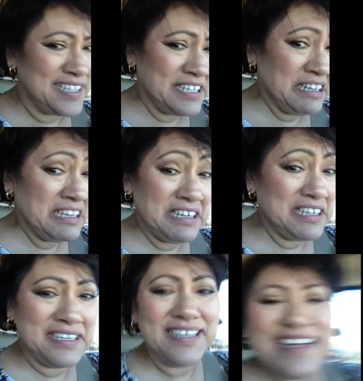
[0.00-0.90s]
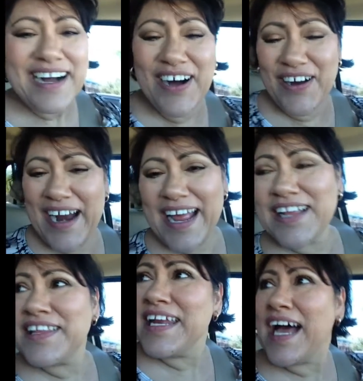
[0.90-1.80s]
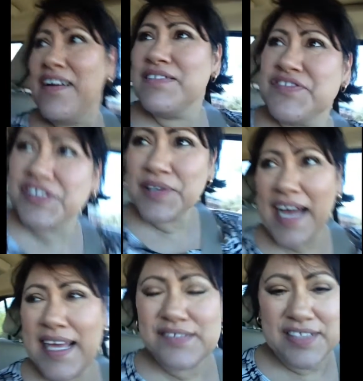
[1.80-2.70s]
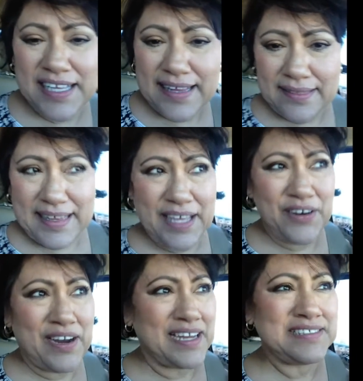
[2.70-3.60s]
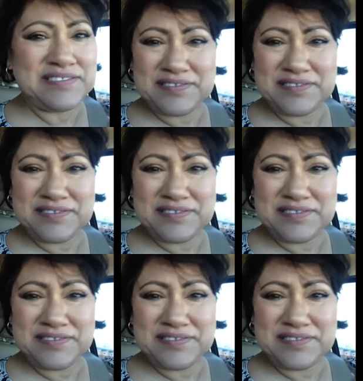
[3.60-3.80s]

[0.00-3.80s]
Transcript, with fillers: All right, then I will see you guys later on.